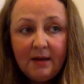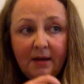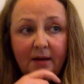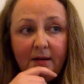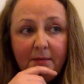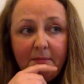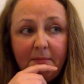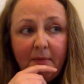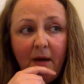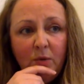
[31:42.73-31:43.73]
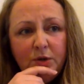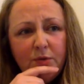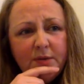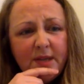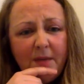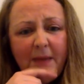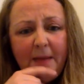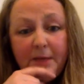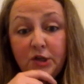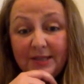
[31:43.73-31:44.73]
I would also
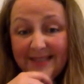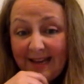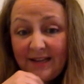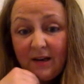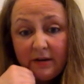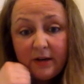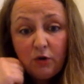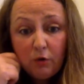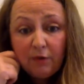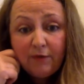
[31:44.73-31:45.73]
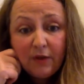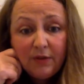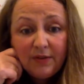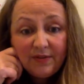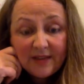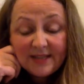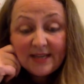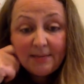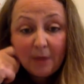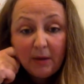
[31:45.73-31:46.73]
maybe just settle on a cooked food that they
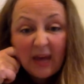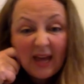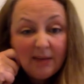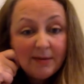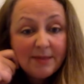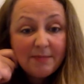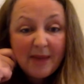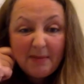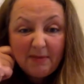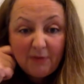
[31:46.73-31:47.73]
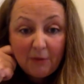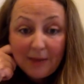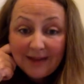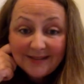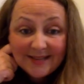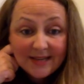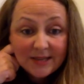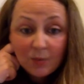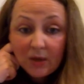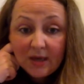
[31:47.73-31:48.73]
seem okay with, maybe for about 6
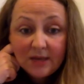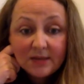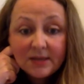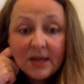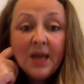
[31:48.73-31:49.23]
weeks,